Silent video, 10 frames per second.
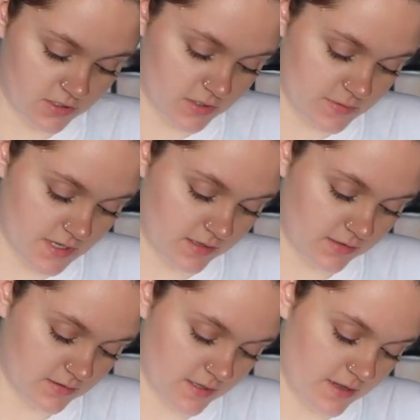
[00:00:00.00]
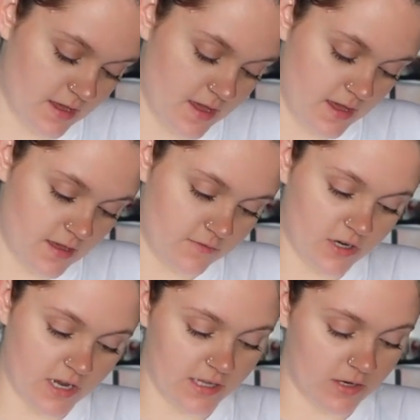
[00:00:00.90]
You know what I'm saying? Like if
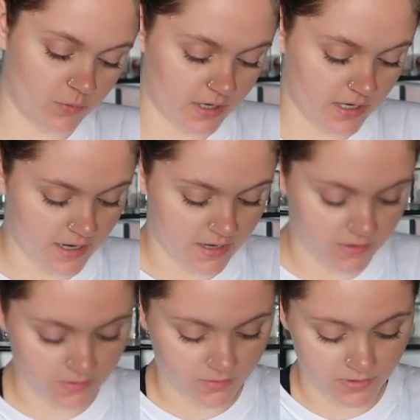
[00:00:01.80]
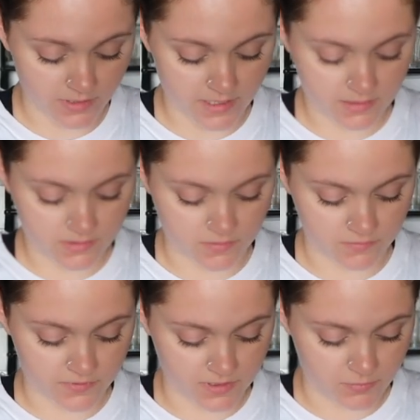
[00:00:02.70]
you're not like working out or like
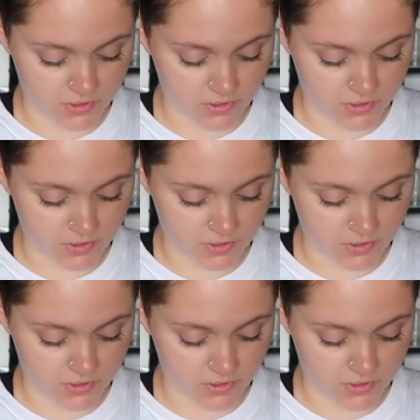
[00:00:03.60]
doing 50